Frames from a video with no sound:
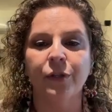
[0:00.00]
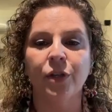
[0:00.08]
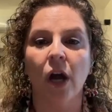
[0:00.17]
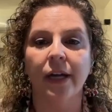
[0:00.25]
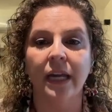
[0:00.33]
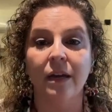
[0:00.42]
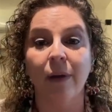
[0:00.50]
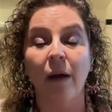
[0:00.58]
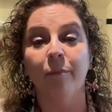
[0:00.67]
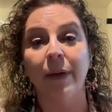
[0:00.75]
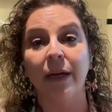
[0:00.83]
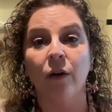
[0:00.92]
people talking
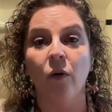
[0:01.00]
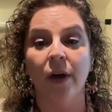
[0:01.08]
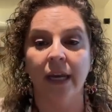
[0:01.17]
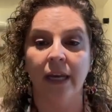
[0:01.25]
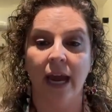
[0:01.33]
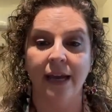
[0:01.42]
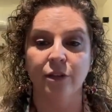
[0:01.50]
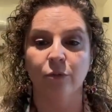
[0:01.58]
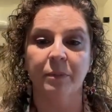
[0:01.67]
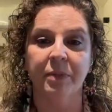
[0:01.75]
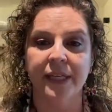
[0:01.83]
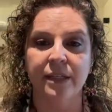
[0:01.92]
about Bitcoin as
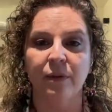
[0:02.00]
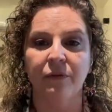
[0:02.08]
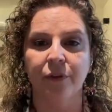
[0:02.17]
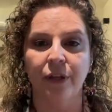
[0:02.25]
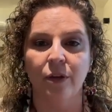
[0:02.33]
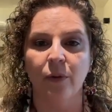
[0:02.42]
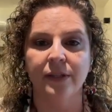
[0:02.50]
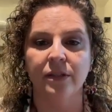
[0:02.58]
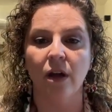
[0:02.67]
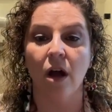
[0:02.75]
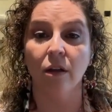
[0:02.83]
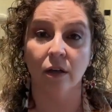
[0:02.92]
a replacement for the
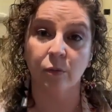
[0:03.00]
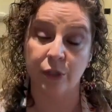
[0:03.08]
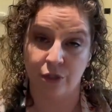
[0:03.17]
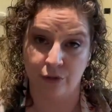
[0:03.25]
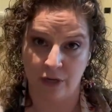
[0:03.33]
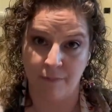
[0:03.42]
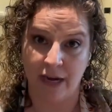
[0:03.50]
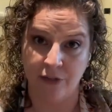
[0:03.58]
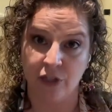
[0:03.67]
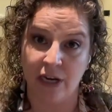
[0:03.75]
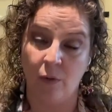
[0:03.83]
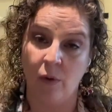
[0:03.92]
US dollar, which you can
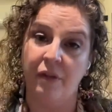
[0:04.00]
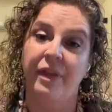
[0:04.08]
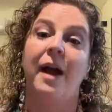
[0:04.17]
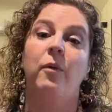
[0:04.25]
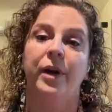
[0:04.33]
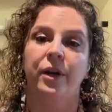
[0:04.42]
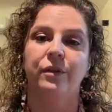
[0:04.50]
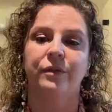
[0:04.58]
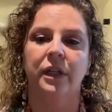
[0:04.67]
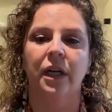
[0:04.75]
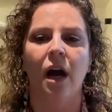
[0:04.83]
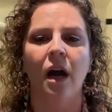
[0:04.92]
imagine how well that went
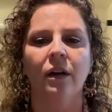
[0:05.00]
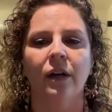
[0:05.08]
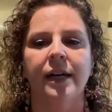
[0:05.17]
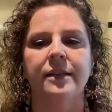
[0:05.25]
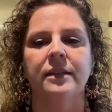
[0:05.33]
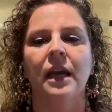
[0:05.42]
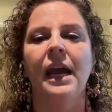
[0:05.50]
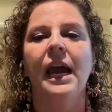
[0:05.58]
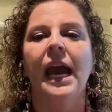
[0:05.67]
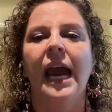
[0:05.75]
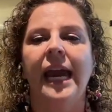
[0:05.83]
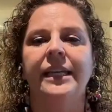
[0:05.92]
over in Congress,
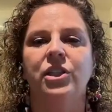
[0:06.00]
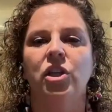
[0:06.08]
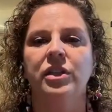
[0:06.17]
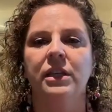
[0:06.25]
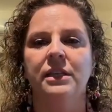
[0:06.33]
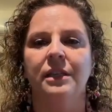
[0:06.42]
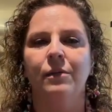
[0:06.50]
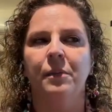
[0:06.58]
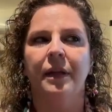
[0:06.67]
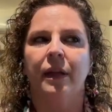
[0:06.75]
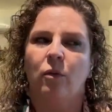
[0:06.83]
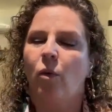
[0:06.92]
it just didn't seem
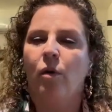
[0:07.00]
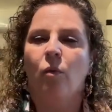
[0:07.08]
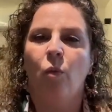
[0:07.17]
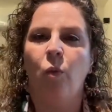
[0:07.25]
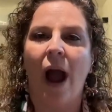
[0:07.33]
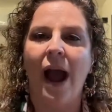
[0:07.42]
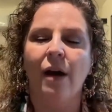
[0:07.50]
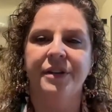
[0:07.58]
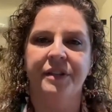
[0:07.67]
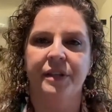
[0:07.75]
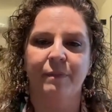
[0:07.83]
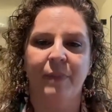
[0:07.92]
to be like, well, how
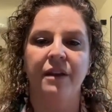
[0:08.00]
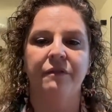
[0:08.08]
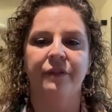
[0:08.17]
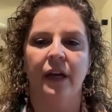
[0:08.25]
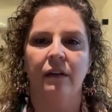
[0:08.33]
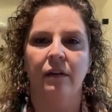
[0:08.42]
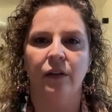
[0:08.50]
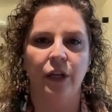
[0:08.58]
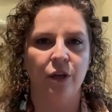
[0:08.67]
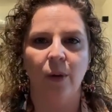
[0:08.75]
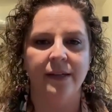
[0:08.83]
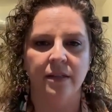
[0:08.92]
does this benefit
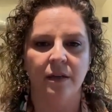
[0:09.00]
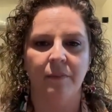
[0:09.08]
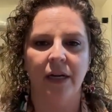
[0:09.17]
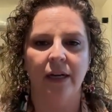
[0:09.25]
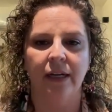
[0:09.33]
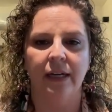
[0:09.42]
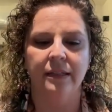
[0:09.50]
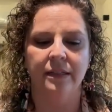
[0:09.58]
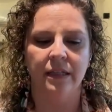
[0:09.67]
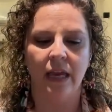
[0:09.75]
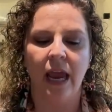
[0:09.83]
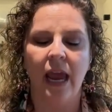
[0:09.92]
the US and
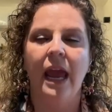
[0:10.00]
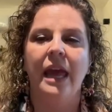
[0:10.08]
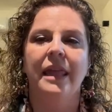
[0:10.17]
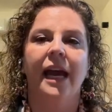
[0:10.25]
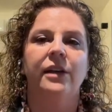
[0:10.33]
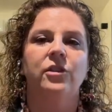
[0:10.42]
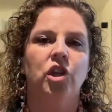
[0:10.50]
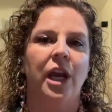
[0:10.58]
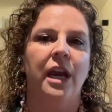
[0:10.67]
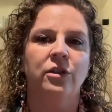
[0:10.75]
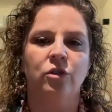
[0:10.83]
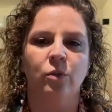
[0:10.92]
Americans? That
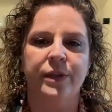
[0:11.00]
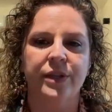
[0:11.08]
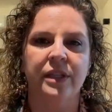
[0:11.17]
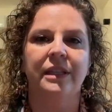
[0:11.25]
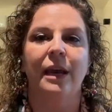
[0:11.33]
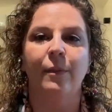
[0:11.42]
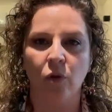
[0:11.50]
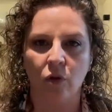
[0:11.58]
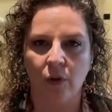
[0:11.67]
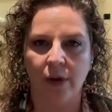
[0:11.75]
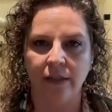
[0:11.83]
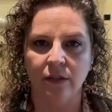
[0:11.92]
changed with stable
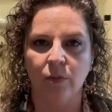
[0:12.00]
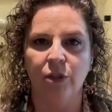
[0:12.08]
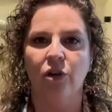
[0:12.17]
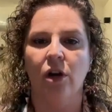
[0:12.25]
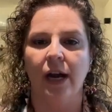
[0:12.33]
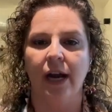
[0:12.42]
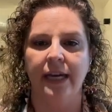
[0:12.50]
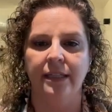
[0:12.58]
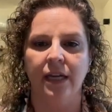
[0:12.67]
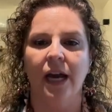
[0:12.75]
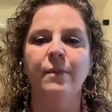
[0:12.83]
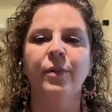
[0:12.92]
coins, which are
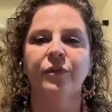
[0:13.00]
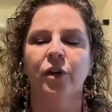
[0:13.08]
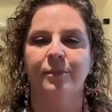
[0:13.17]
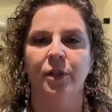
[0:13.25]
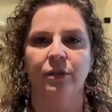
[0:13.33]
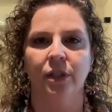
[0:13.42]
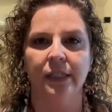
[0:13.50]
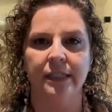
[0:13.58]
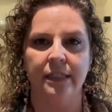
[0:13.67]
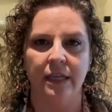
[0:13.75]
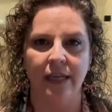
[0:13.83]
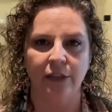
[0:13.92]
a type of
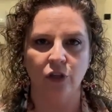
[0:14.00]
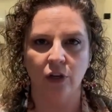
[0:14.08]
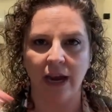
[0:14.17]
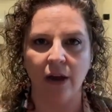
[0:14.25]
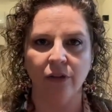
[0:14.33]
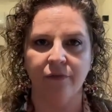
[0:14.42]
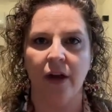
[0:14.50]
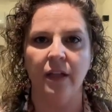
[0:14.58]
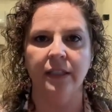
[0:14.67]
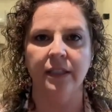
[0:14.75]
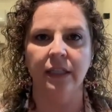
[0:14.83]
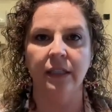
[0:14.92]
cryptocurrency that took out the
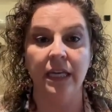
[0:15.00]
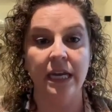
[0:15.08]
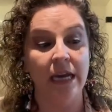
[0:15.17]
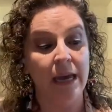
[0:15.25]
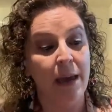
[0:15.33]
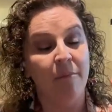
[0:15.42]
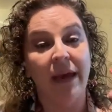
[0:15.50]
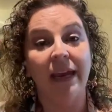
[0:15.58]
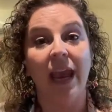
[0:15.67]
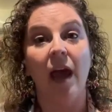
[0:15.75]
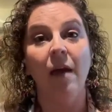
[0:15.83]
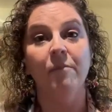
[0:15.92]
volatility,
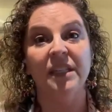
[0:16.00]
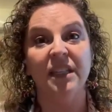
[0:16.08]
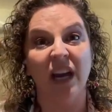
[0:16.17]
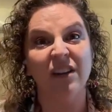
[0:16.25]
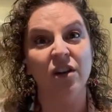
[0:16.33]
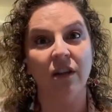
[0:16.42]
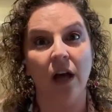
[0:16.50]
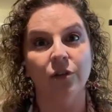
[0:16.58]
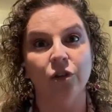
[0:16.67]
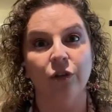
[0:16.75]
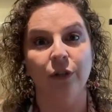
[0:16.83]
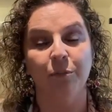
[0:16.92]
that kept the
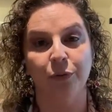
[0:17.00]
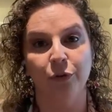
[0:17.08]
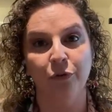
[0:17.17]
technological